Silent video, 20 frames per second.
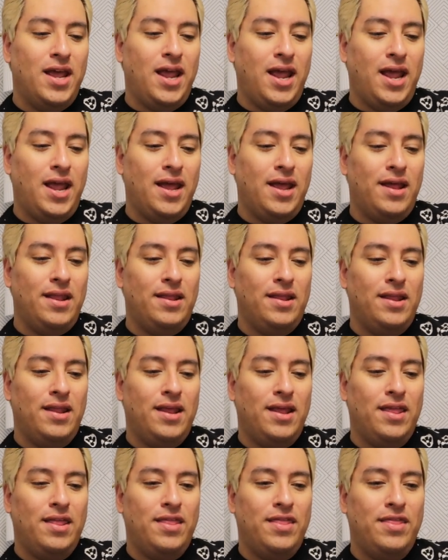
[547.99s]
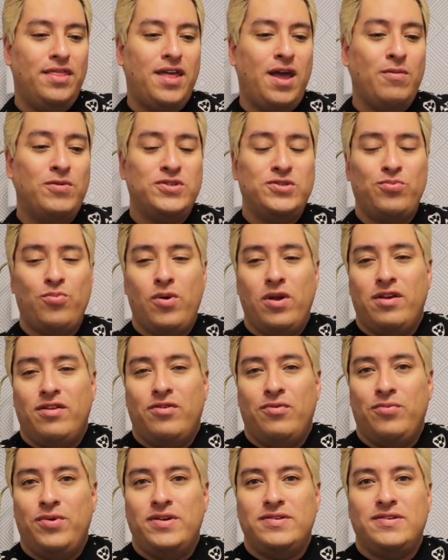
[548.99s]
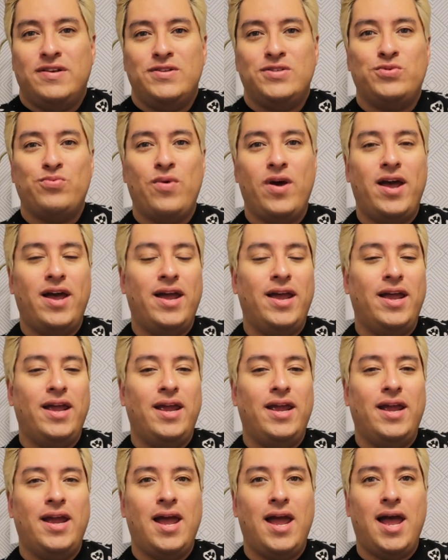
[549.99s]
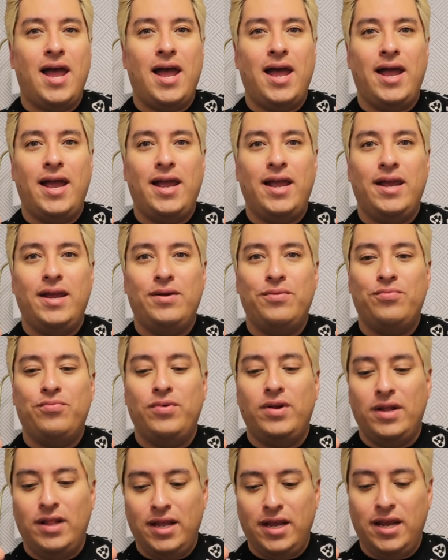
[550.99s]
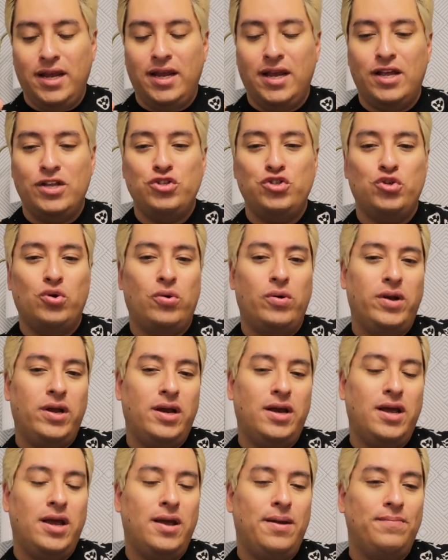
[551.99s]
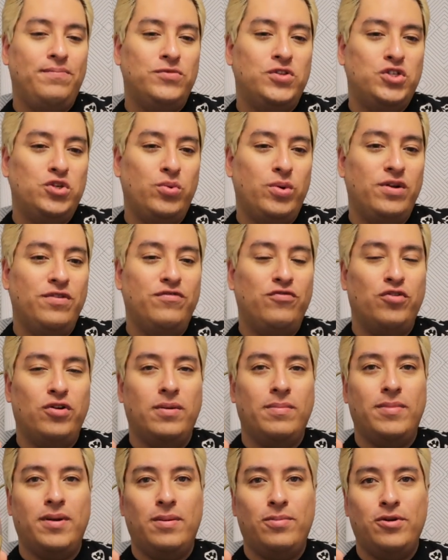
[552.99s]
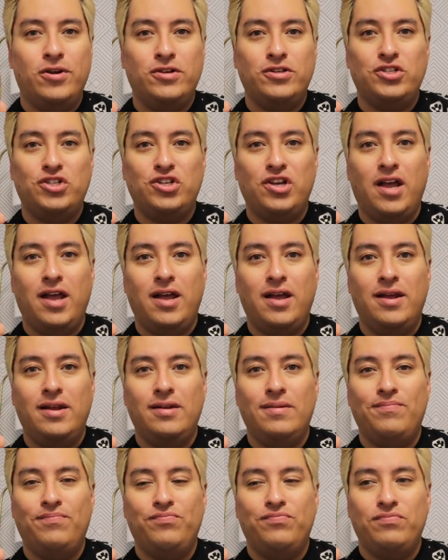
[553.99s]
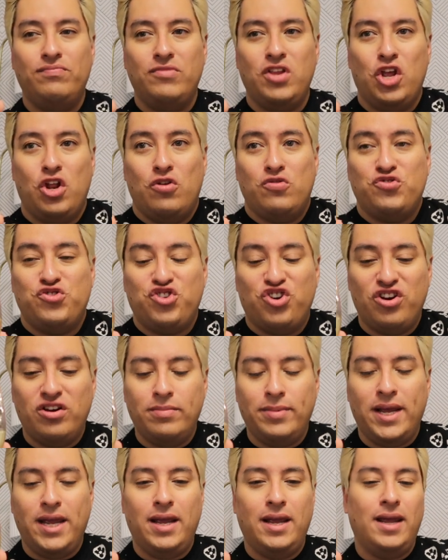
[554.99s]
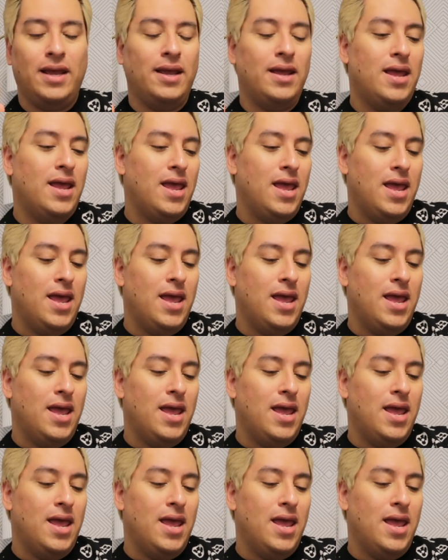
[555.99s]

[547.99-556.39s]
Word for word: And that was one of the reasons why I really enjoyed doing food and beverage and, you know, serving.